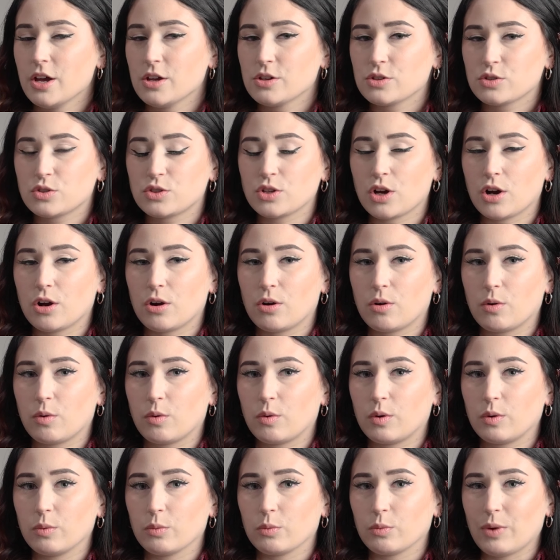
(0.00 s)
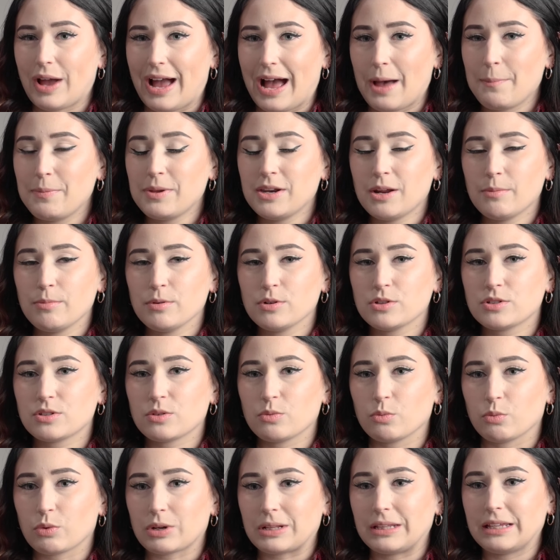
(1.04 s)
So Happy Numbers
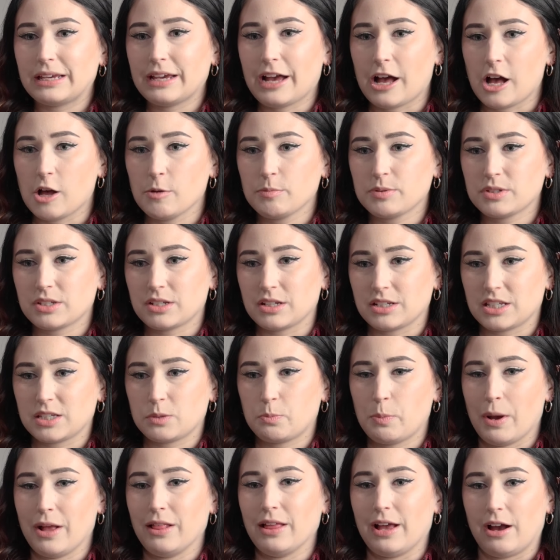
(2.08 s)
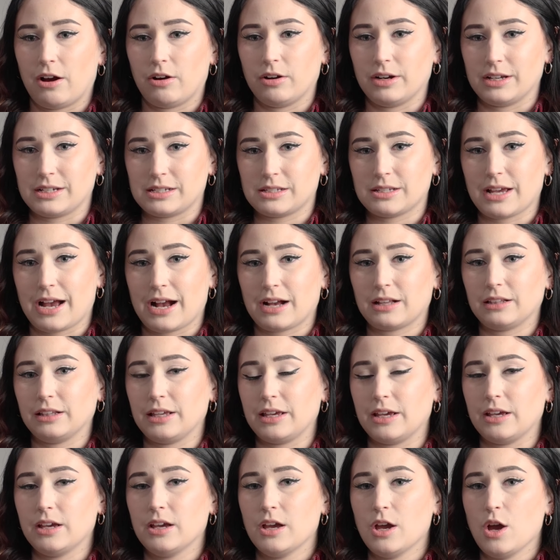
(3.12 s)
really helps to spell out
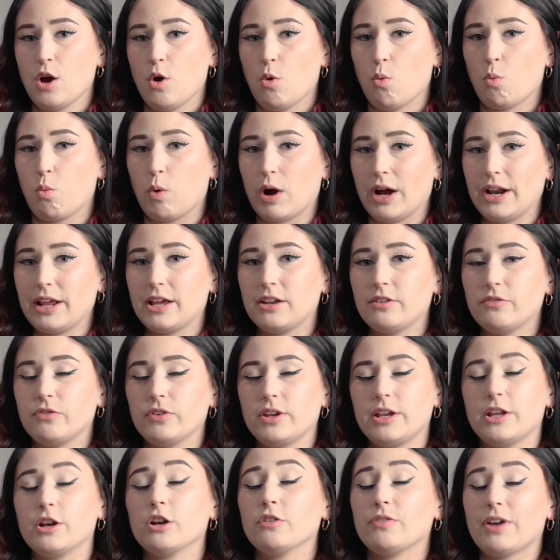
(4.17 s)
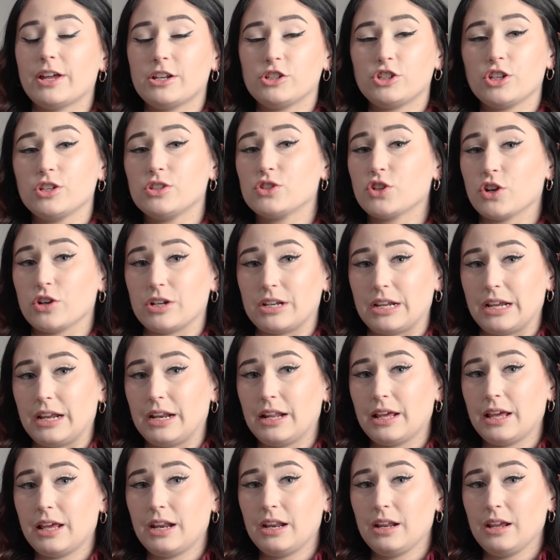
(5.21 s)
exactly what interventions are
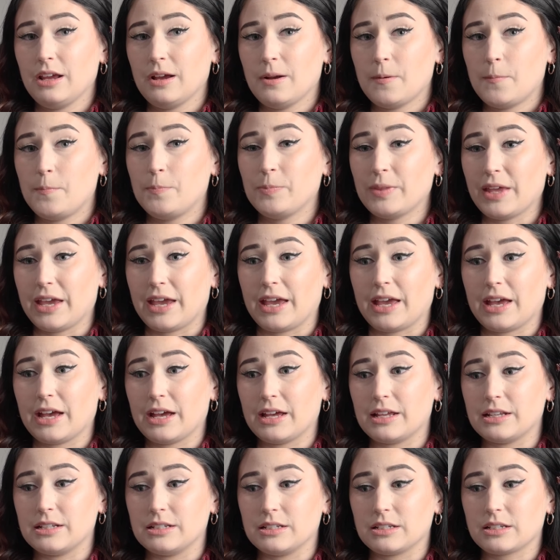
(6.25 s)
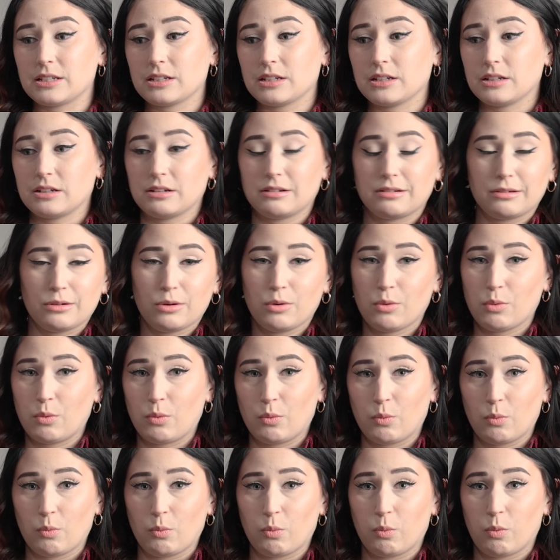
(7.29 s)
needed and
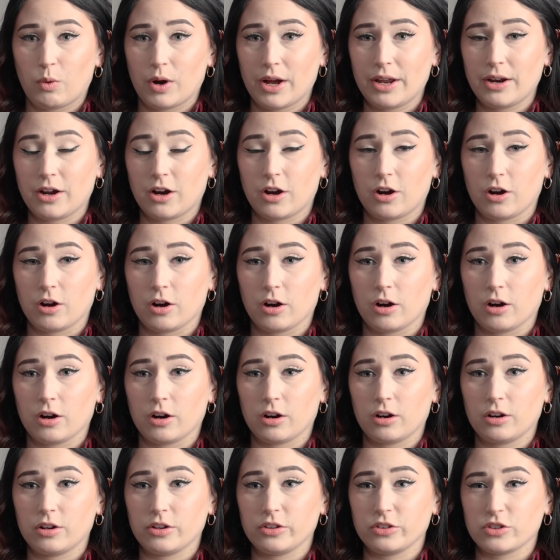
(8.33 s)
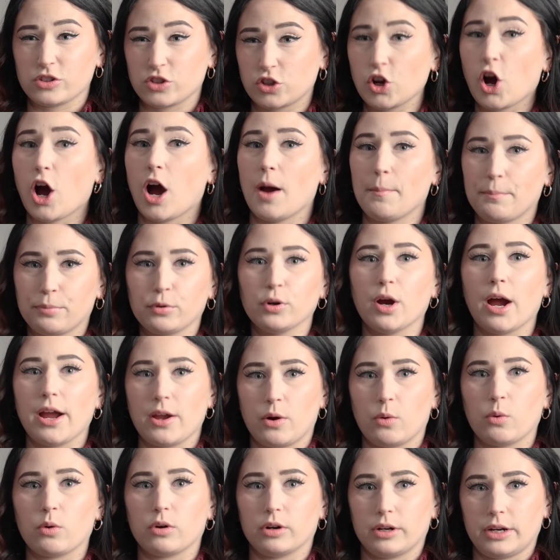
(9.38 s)
what are top
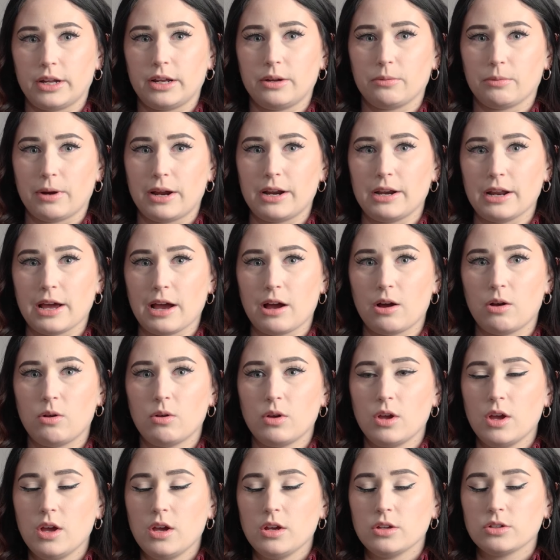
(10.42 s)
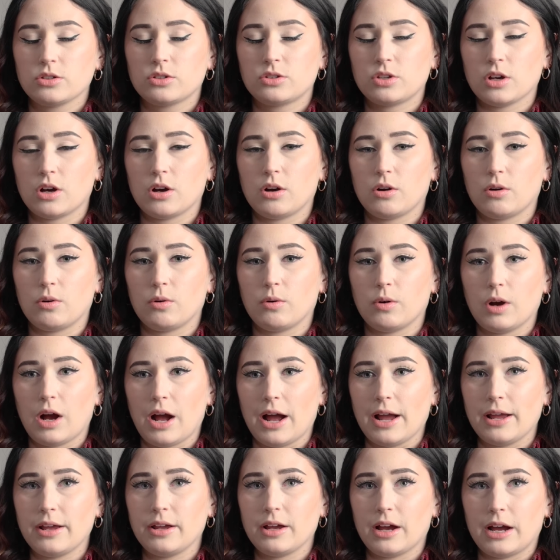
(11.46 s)
priority right now. So
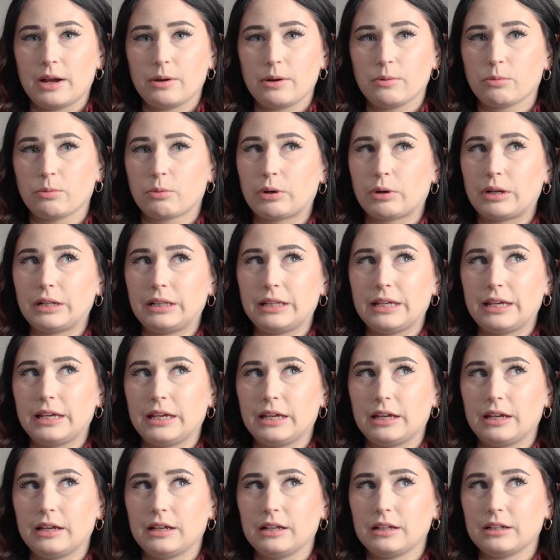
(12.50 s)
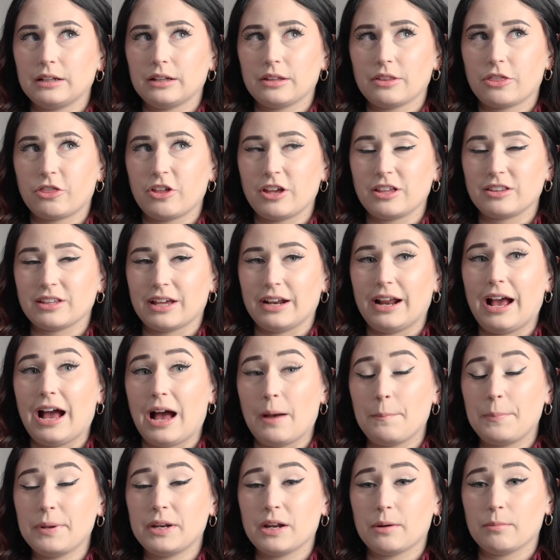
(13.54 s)
I really think that
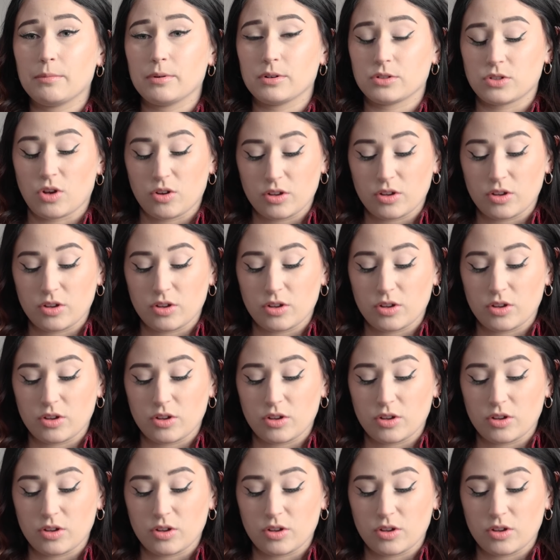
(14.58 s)
Happy Numbers